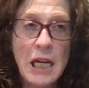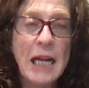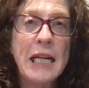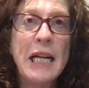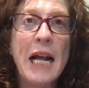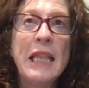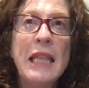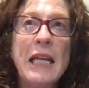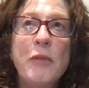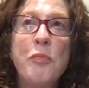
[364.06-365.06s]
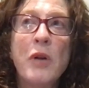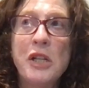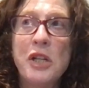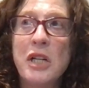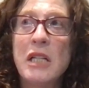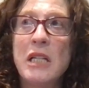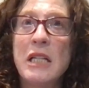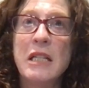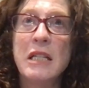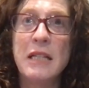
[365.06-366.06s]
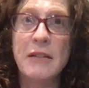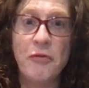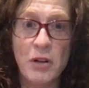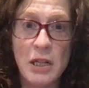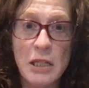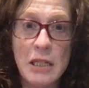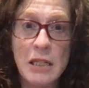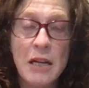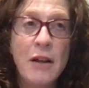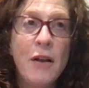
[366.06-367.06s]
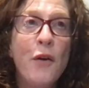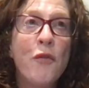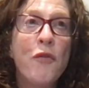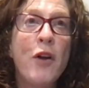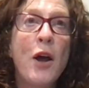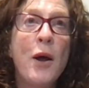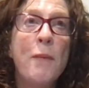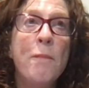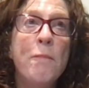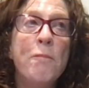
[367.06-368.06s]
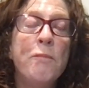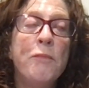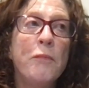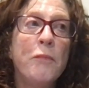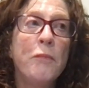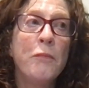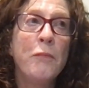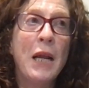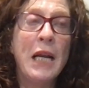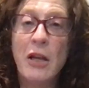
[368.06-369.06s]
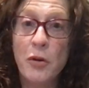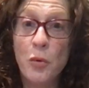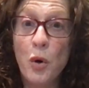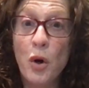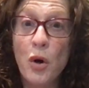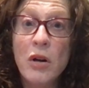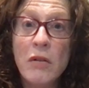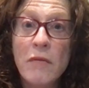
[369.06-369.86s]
And I think prejudice is different from any other word.